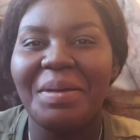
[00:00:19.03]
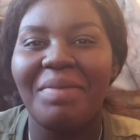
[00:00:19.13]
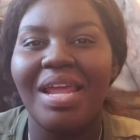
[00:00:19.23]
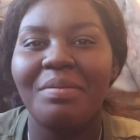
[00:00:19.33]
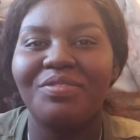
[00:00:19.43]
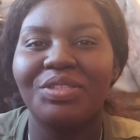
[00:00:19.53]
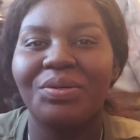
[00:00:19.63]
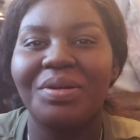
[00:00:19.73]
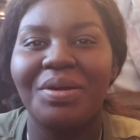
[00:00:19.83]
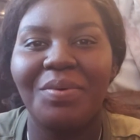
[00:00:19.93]
My name is
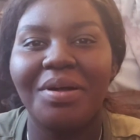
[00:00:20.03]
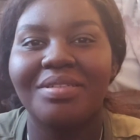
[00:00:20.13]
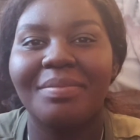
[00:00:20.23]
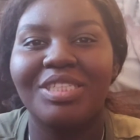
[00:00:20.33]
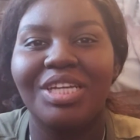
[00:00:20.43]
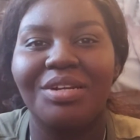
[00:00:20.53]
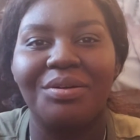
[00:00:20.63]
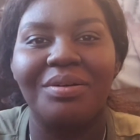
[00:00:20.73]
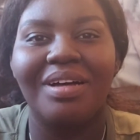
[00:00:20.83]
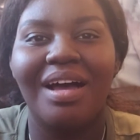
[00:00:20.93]
Victoria. Welcome to my
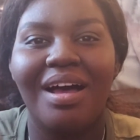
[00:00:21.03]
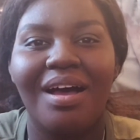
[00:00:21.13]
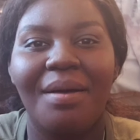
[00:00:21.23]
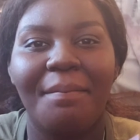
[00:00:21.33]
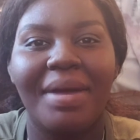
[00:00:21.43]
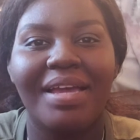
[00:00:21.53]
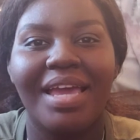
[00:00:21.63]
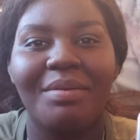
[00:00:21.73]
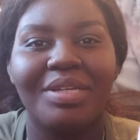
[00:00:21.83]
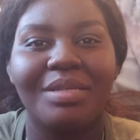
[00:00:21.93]
channel. My
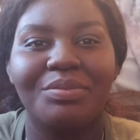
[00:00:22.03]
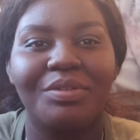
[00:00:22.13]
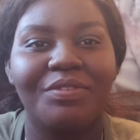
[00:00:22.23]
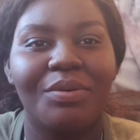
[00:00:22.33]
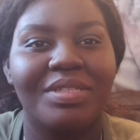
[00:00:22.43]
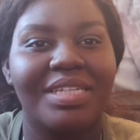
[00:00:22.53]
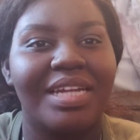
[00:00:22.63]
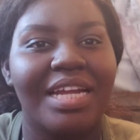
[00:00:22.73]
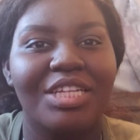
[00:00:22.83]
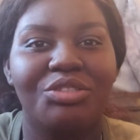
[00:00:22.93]
camera keeps refocusing and
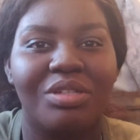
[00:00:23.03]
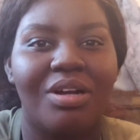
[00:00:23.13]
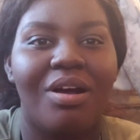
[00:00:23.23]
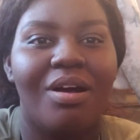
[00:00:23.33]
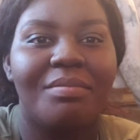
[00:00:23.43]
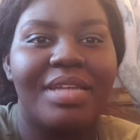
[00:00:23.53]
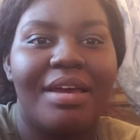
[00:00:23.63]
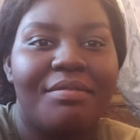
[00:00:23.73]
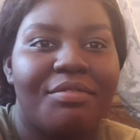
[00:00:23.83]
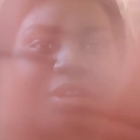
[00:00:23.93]
I need you to calm
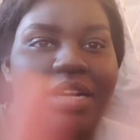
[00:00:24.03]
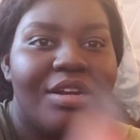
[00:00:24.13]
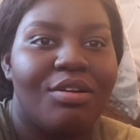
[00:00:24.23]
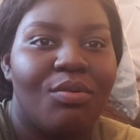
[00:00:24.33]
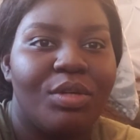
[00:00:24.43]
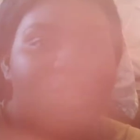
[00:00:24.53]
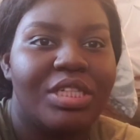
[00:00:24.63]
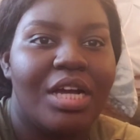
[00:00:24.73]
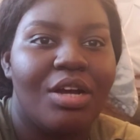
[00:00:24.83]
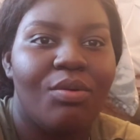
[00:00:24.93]
down, friend. I don't know what you
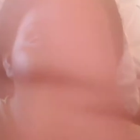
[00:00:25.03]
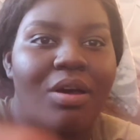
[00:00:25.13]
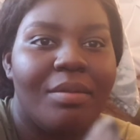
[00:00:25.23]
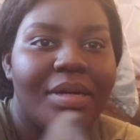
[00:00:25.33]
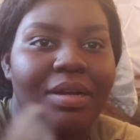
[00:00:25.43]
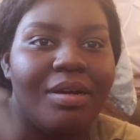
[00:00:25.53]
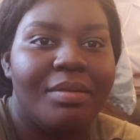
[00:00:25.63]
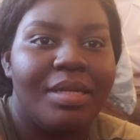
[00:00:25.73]
got going on, but calm